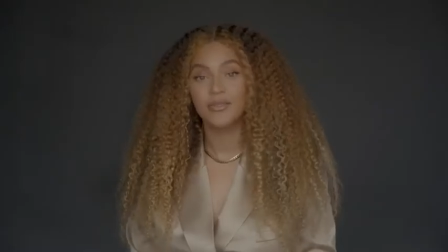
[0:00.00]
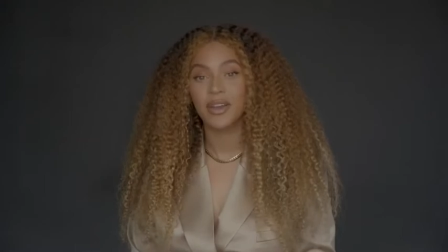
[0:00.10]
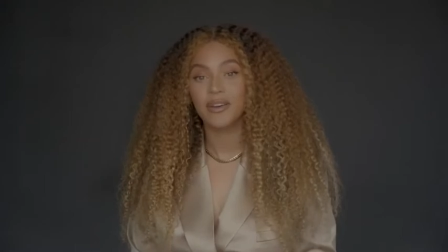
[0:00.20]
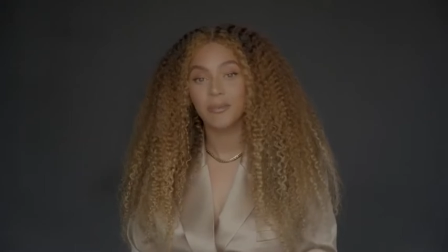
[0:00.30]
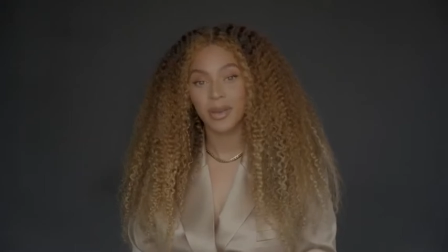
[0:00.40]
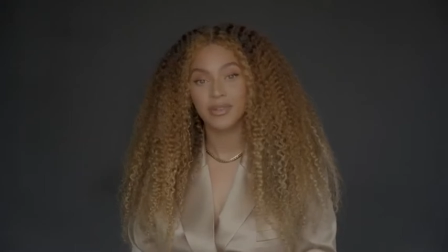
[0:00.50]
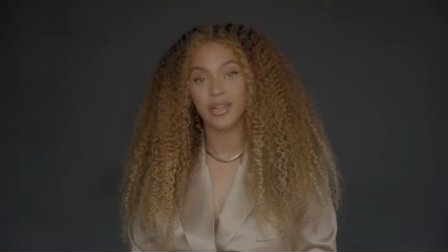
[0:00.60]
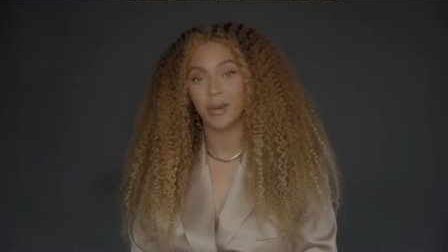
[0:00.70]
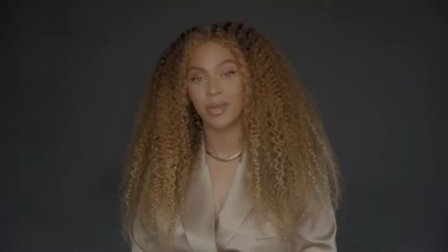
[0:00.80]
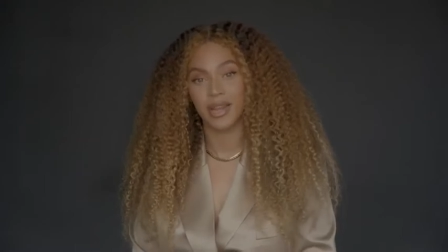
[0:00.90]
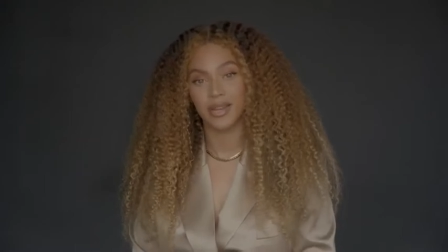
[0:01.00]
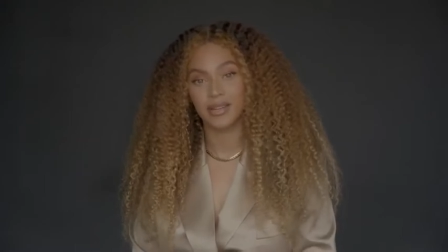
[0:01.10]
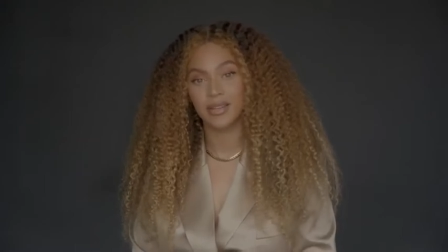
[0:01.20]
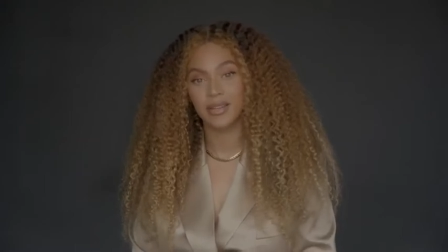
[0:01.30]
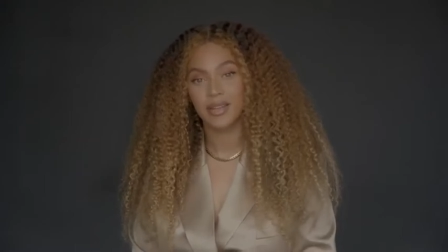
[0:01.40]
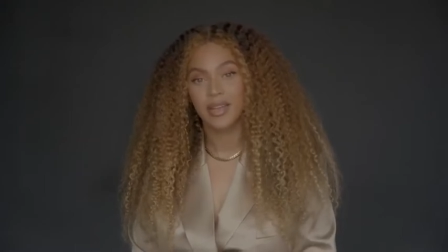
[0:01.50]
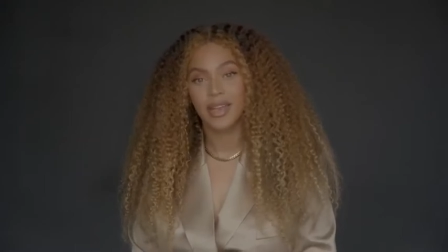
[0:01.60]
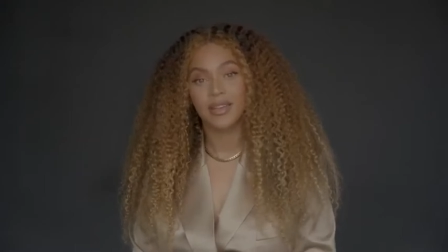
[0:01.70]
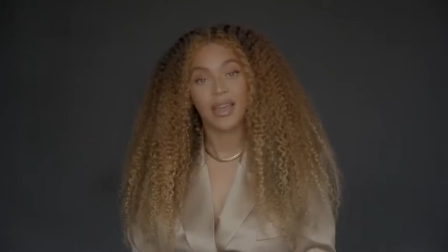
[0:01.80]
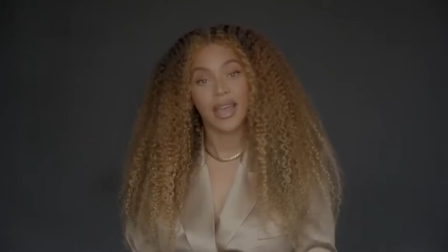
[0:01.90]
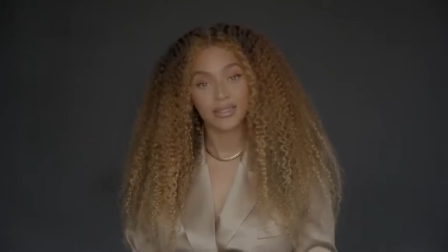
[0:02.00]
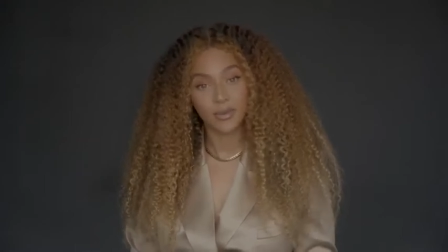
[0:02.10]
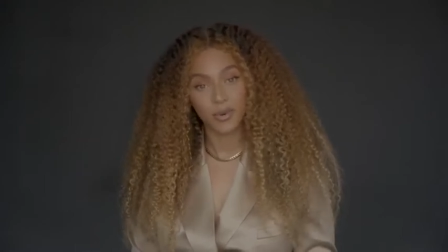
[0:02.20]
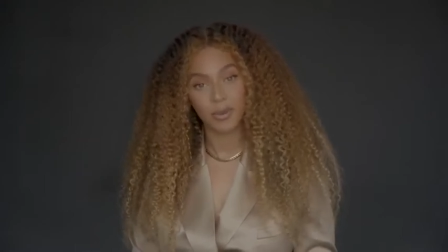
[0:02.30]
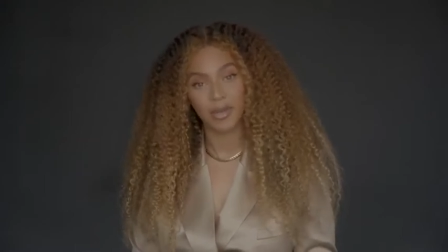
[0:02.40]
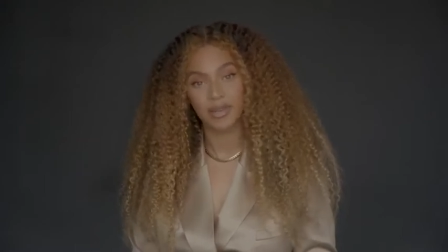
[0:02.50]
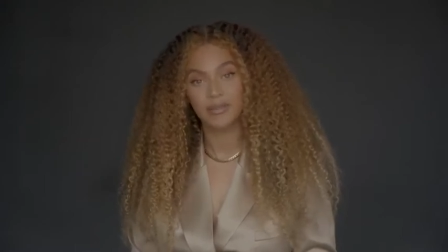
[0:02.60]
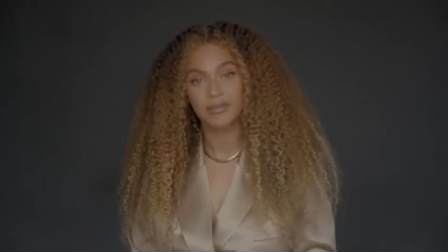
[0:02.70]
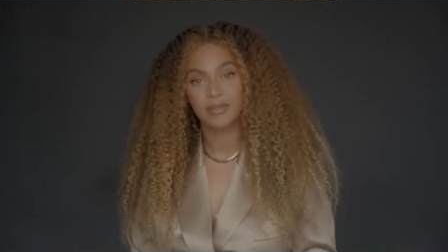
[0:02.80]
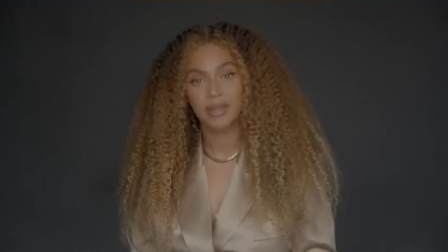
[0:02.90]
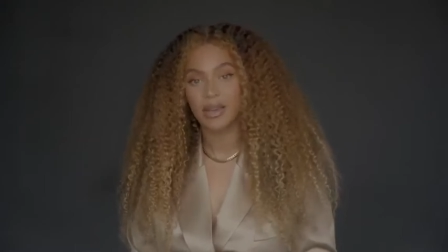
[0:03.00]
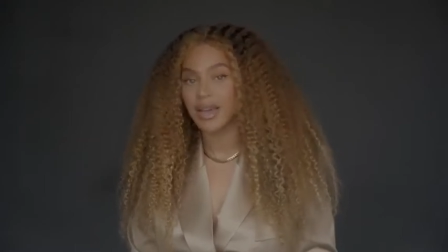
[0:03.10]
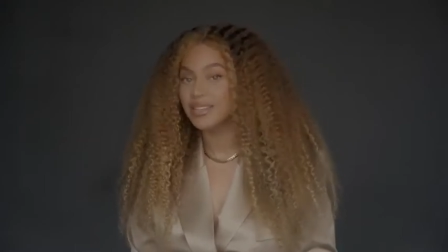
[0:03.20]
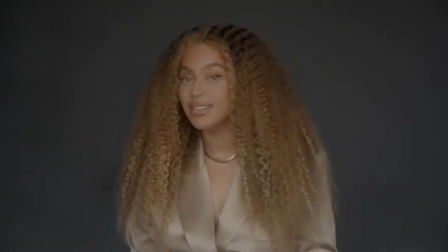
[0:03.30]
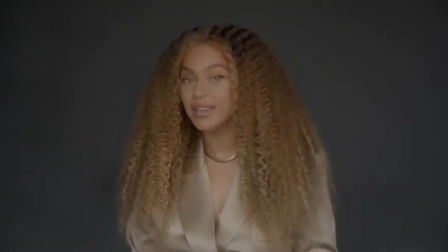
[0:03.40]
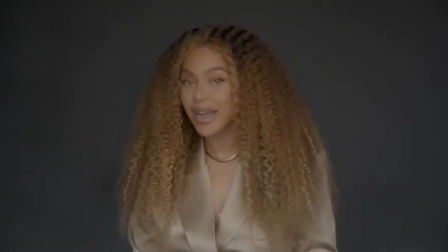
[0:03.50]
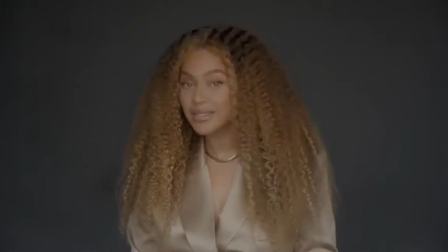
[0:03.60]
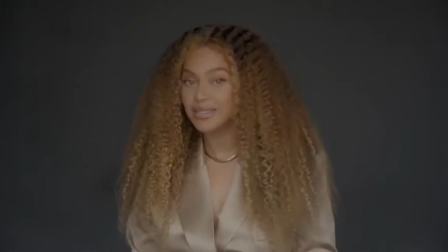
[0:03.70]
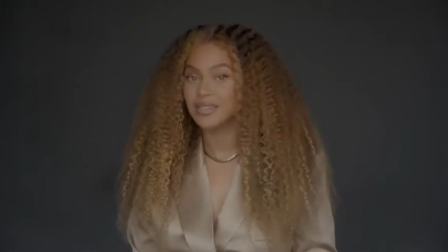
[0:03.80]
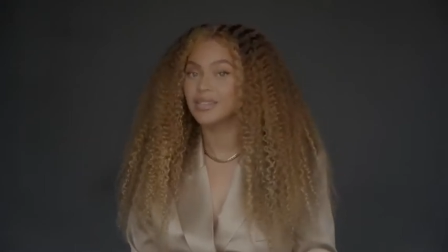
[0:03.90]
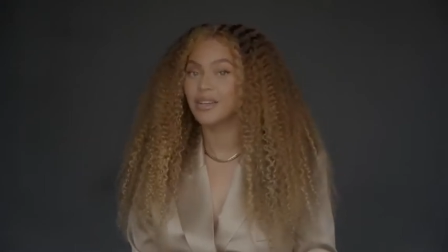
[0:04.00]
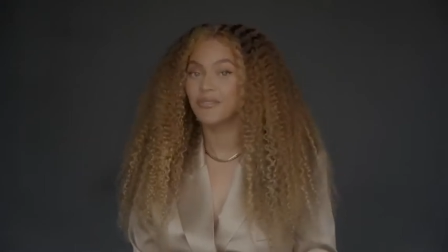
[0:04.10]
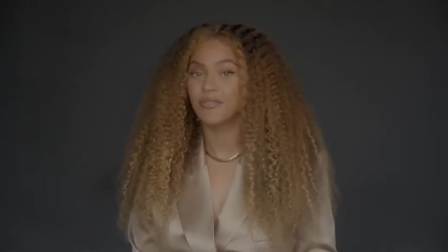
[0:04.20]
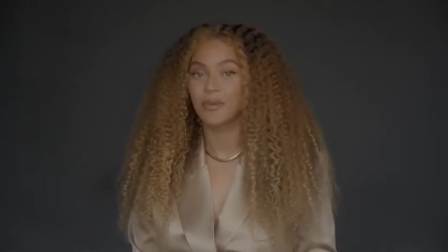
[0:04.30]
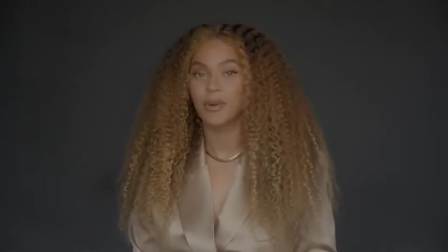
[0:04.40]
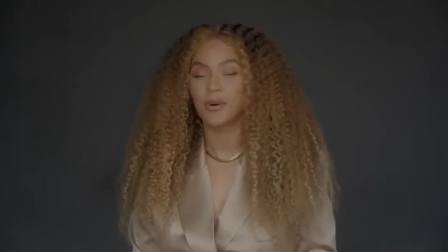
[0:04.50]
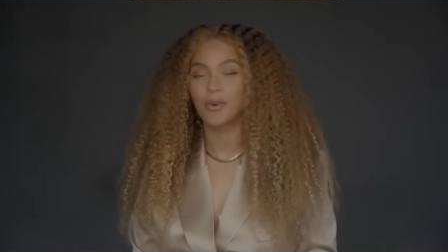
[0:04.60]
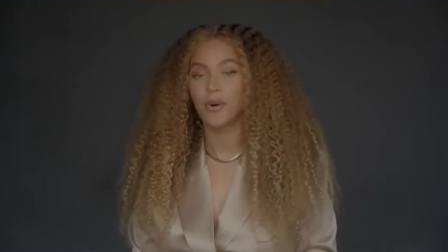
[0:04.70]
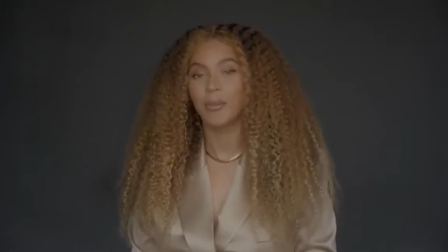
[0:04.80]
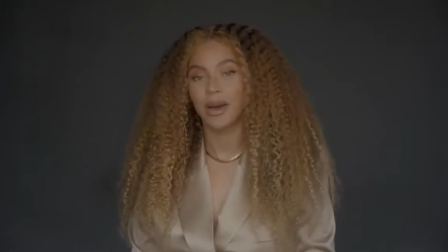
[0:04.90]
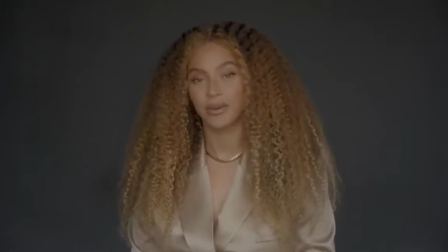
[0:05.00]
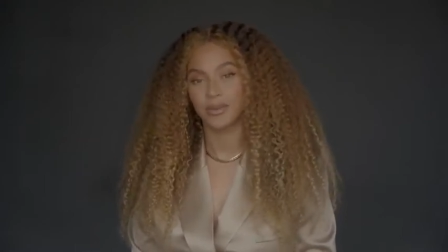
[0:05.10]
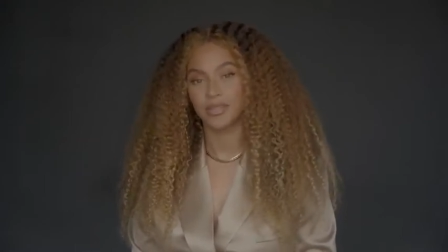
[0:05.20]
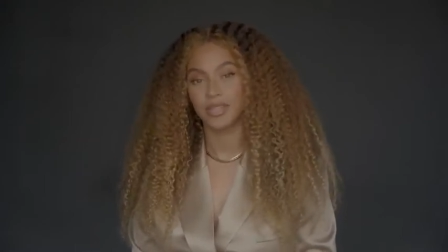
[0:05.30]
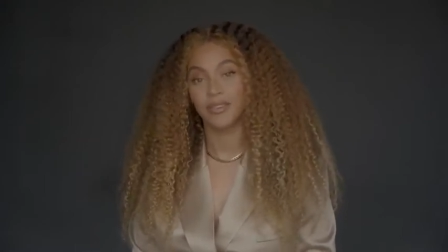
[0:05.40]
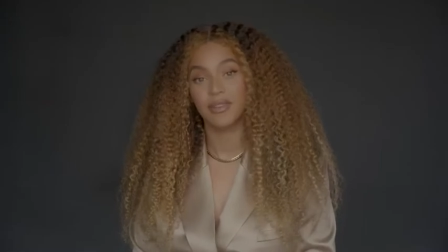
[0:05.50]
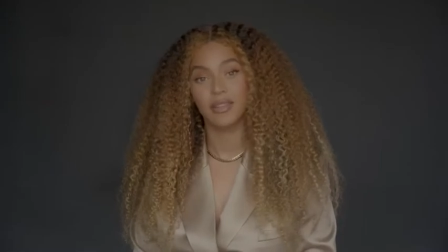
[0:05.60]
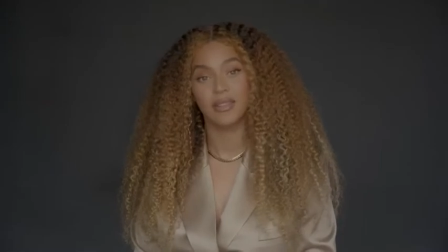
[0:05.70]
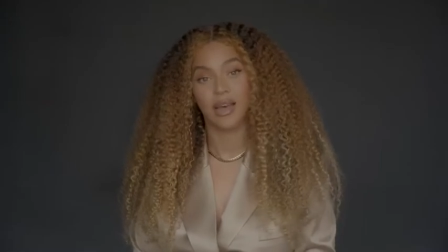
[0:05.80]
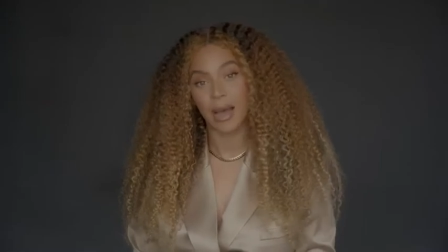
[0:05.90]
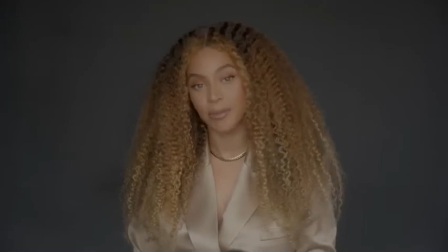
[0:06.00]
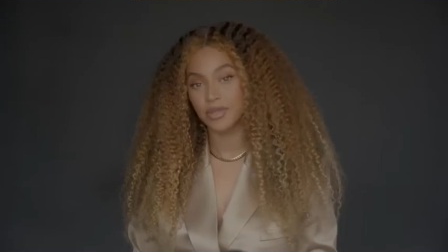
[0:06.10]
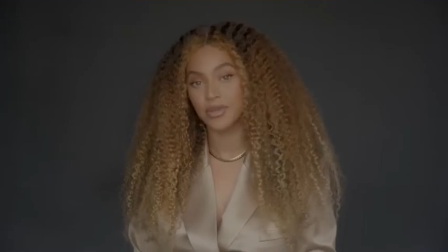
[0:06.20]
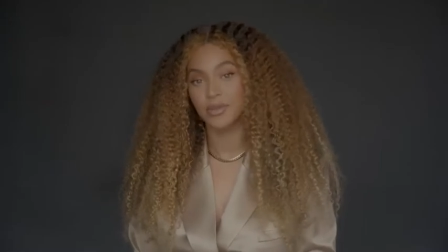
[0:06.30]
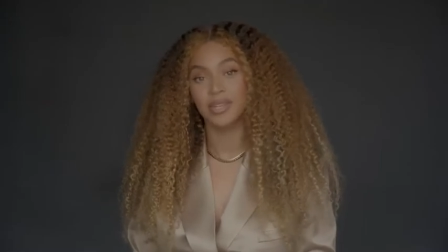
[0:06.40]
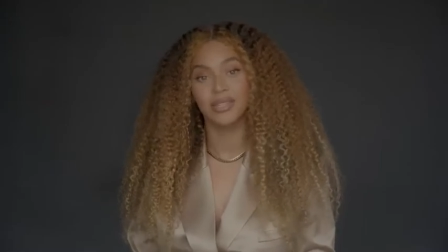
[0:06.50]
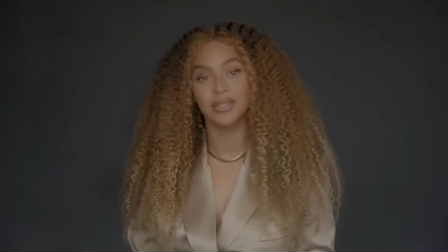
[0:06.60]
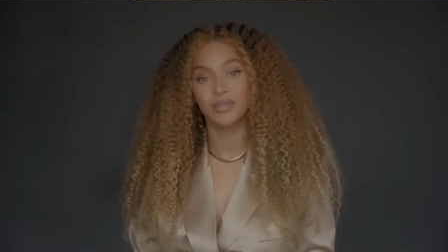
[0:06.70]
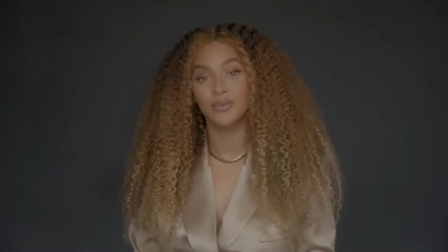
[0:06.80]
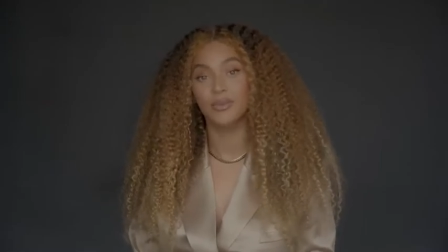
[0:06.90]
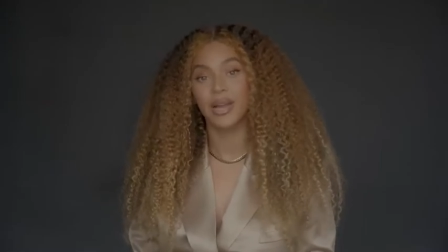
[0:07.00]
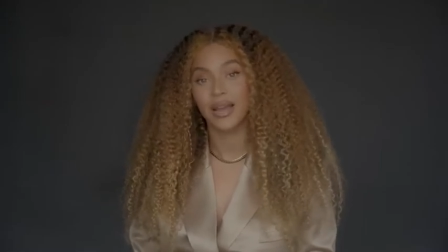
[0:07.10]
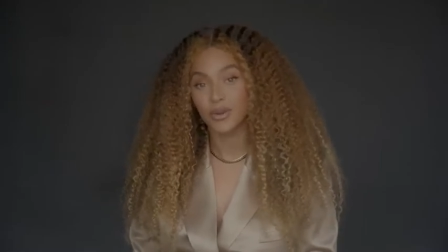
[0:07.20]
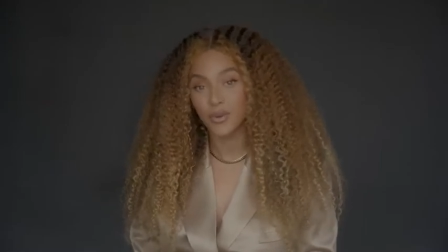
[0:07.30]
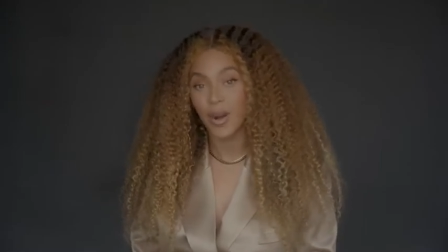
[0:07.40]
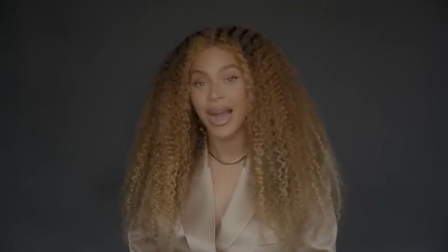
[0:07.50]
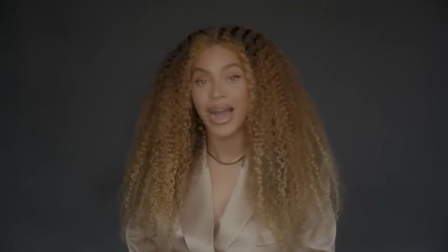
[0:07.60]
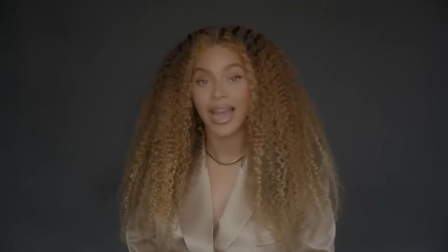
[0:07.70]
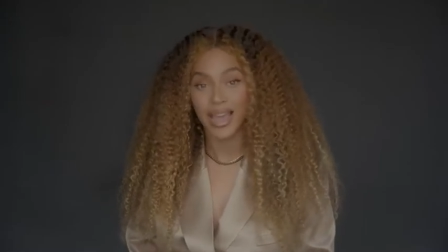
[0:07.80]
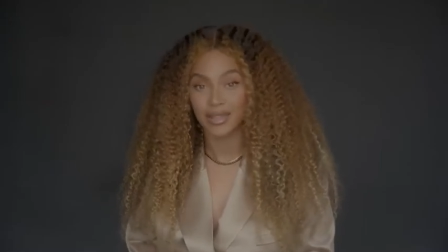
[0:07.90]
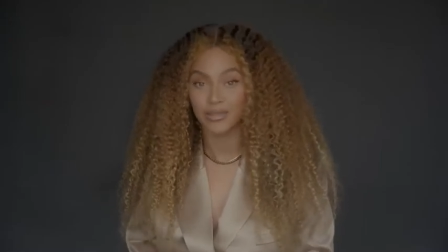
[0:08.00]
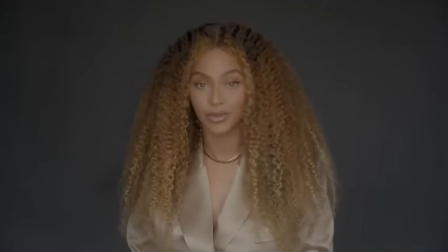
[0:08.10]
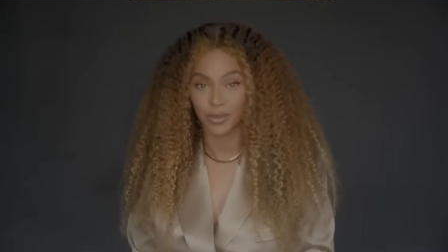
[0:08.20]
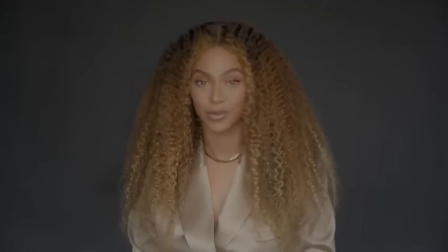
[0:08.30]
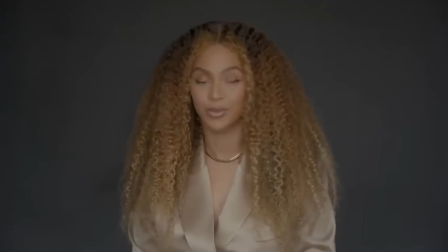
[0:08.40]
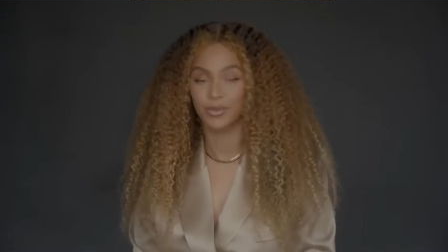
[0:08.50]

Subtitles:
very male-dominated. And as a woman, I did not see enough female role models given the opportunity to do what I knew I had to do,